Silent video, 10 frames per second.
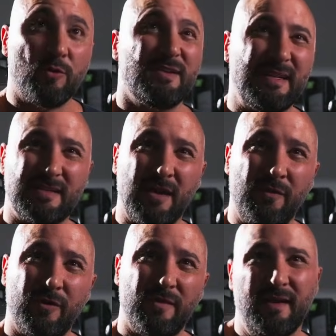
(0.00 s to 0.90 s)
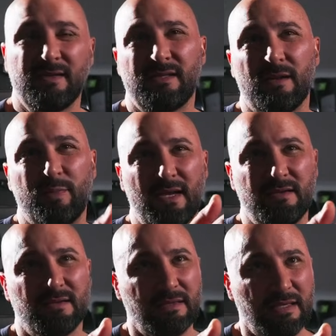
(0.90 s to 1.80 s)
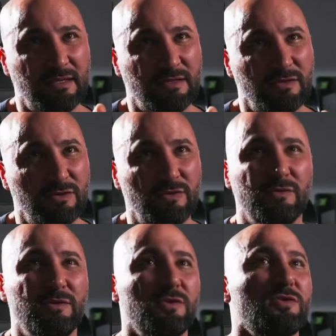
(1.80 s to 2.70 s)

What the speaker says: or discomfort that is gonna potentially lead to your